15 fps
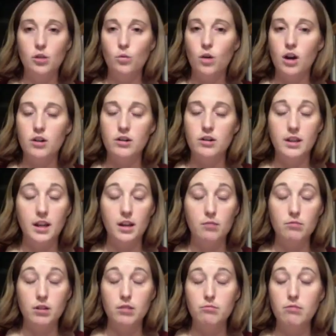watering. They get
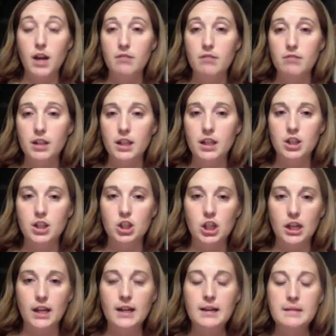really red, really
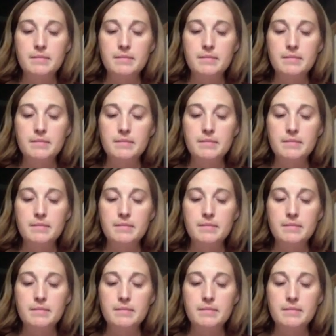itchy.